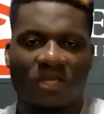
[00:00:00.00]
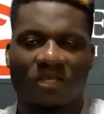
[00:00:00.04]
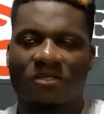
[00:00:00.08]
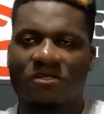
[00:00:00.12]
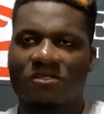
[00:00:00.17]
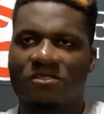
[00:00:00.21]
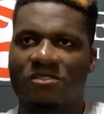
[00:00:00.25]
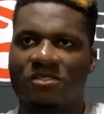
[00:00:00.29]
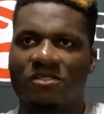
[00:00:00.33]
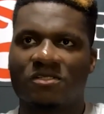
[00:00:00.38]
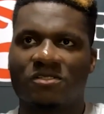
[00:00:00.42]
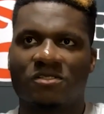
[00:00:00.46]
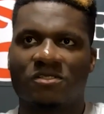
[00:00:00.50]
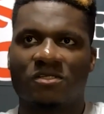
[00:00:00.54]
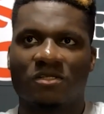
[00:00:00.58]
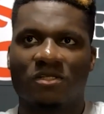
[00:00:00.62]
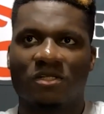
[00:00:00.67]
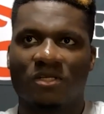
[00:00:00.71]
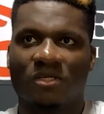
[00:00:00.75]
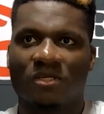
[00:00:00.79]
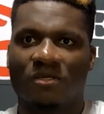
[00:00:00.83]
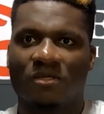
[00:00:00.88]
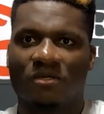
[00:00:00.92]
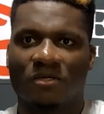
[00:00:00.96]

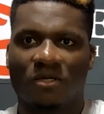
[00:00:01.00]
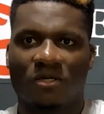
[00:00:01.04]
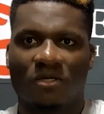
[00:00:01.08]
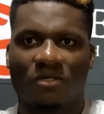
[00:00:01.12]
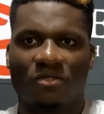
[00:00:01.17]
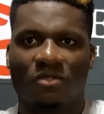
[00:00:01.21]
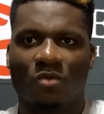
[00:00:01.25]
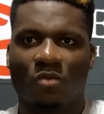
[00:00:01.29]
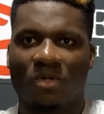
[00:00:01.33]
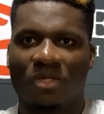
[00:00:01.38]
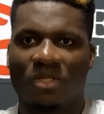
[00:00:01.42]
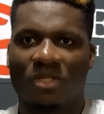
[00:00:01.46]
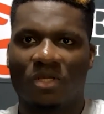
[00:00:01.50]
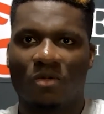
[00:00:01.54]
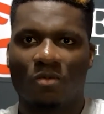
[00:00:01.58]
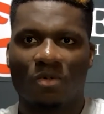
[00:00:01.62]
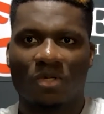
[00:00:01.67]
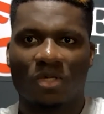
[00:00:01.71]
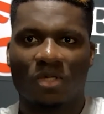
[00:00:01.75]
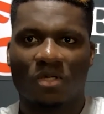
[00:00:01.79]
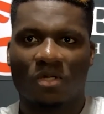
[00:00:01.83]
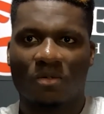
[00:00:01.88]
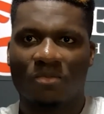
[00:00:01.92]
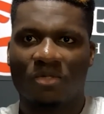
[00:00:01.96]
Consistently, the way that we
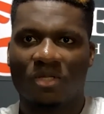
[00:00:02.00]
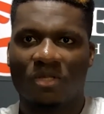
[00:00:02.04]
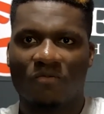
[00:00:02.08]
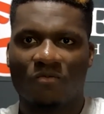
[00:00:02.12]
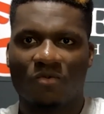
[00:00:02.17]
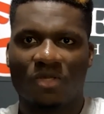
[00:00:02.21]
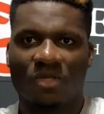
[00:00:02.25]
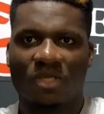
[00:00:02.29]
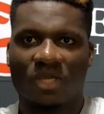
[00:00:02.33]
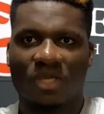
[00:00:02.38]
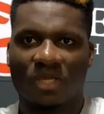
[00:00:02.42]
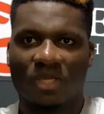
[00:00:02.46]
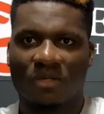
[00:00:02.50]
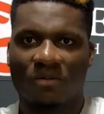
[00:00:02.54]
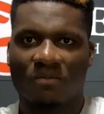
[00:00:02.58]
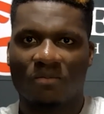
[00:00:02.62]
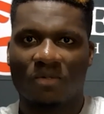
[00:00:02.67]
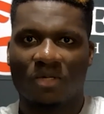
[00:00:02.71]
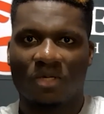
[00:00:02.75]
come in every game,